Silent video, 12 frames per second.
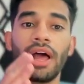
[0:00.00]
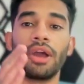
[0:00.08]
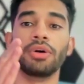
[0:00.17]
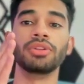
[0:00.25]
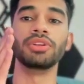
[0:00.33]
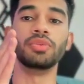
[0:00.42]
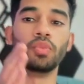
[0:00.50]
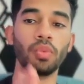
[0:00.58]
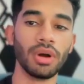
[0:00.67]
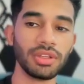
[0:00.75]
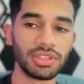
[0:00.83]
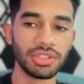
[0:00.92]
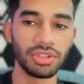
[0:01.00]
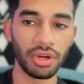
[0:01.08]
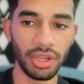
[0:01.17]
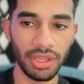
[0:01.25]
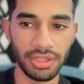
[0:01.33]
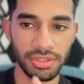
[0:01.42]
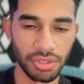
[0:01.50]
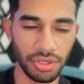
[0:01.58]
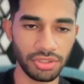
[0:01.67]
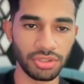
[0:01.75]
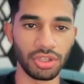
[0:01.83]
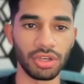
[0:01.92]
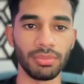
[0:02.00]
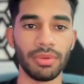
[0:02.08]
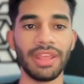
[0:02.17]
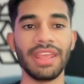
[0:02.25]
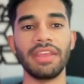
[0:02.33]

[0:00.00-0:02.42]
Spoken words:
I only want to target a search term